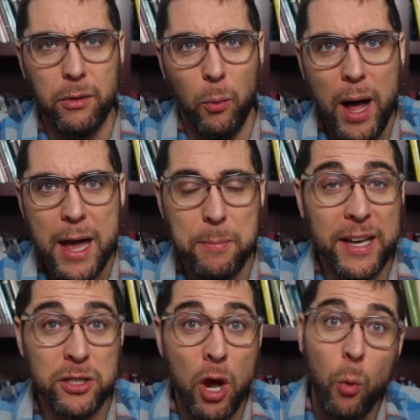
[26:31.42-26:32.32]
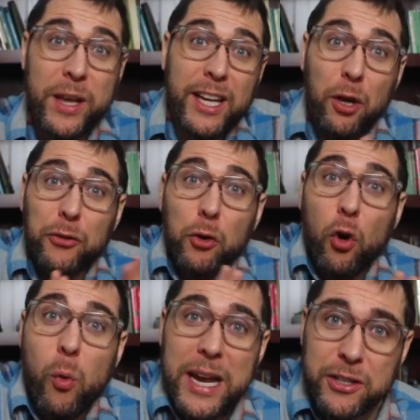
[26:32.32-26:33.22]
Why? Because we can also
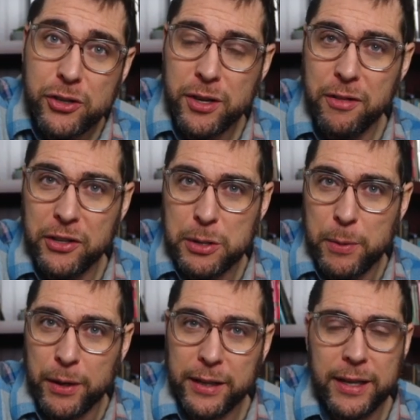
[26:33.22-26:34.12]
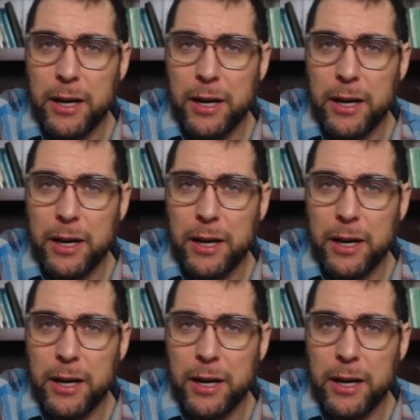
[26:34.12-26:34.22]
quench the Spirit.